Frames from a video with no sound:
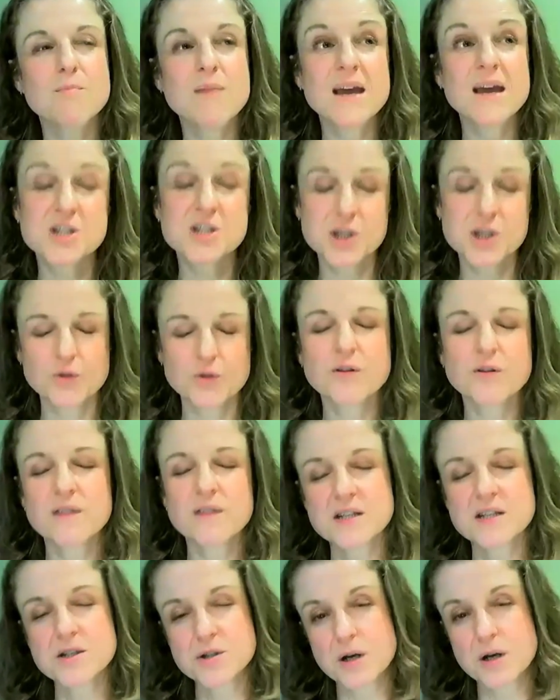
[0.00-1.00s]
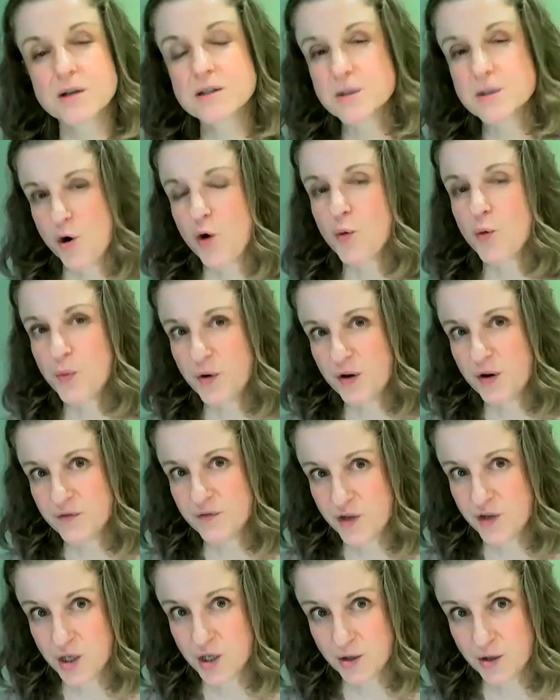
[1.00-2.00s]
Make sure that this drug is
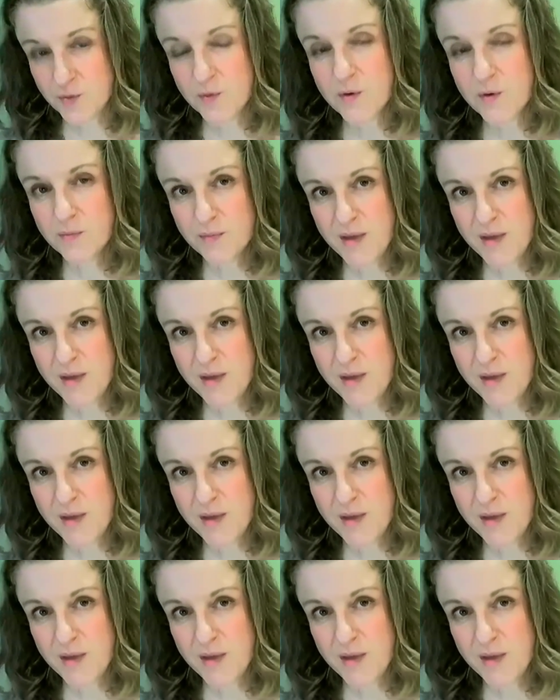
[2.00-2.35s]
appropriate for you.